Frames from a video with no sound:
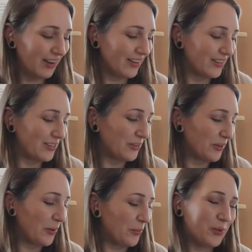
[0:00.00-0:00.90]
So
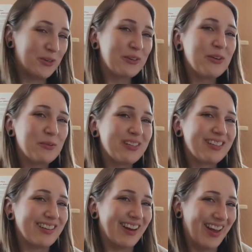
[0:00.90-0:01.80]
I'm wondering what's
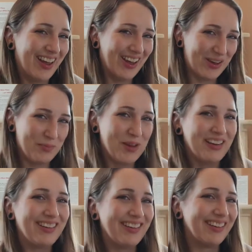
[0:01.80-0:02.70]
going to
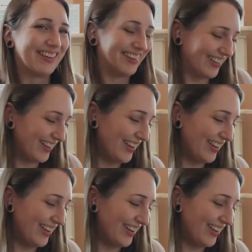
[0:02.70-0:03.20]
happen here.